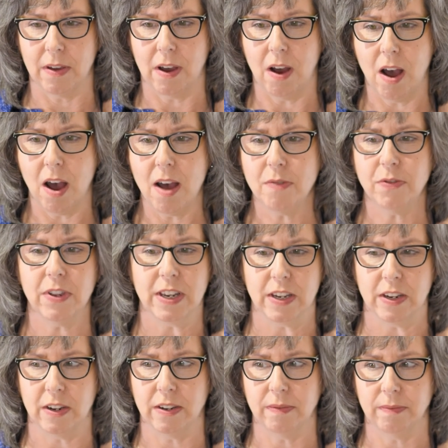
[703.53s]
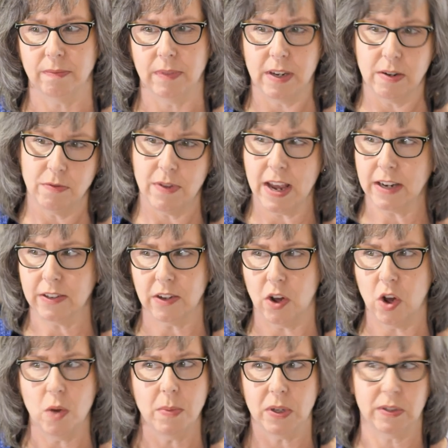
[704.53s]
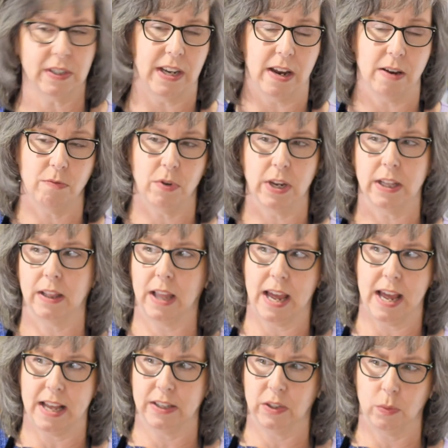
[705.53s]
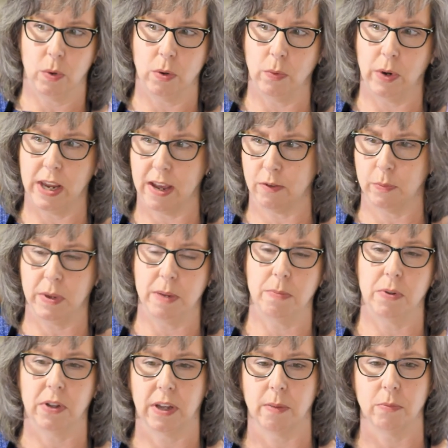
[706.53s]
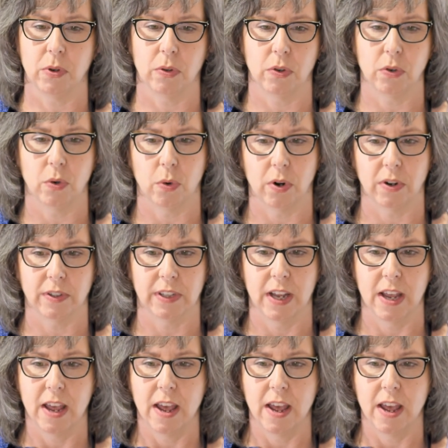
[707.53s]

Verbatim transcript: often, in fact, almost every class when we have people come through the doors,